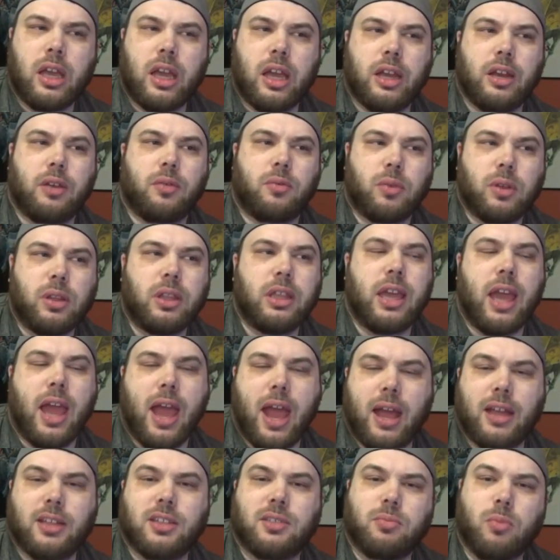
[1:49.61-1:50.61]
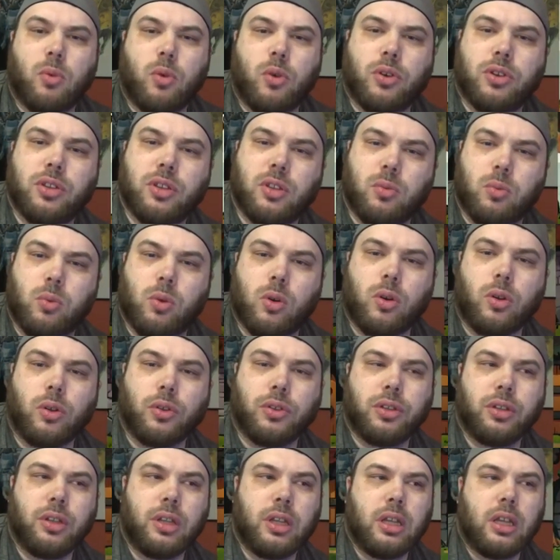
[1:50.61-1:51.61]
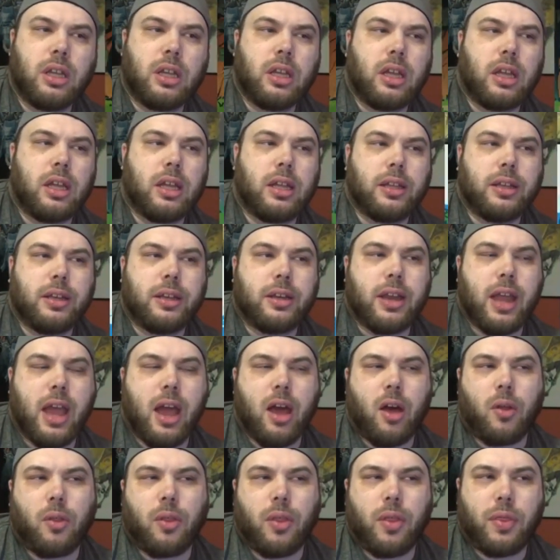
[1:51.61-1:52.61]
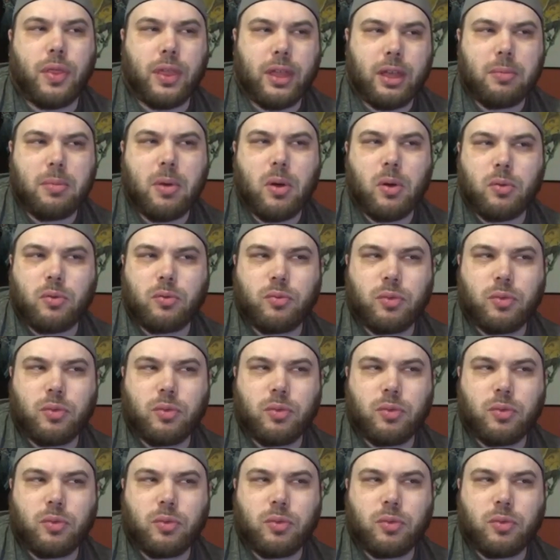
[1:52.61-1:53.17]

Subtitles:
and it really adds more to the world. Now, the thing about